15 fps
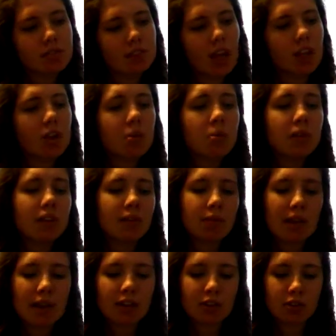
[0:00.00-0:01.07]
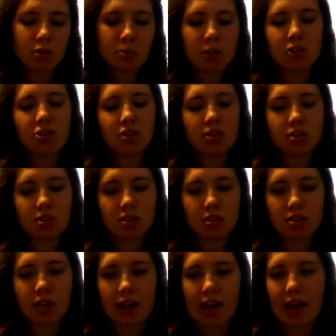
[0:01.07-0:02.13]
I don't want it to be
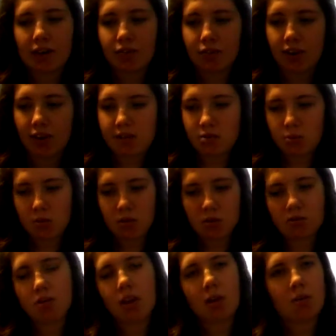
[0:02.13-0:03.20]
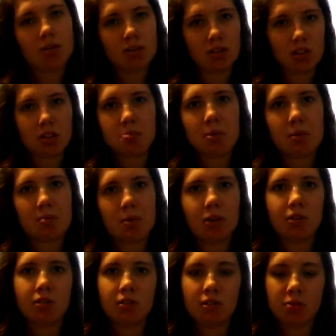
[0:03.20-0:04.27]
just like advice ones, I want it to be
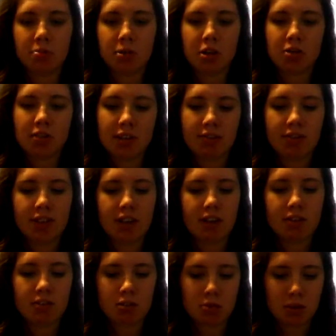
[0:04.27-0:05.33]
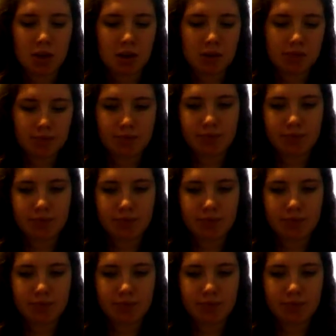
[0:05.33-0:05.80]
beauty videos as well.